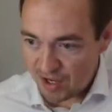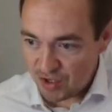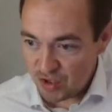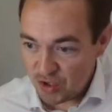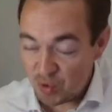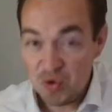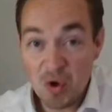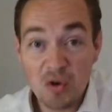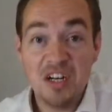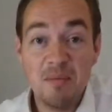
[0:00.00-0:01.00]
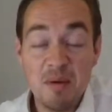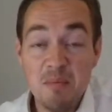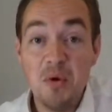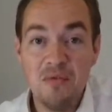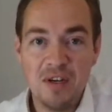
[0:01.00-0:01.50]
you're not going to be
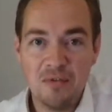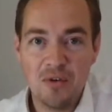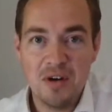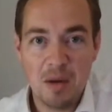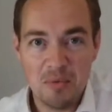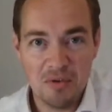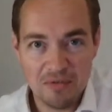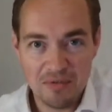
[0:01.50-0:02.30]
moving for a number of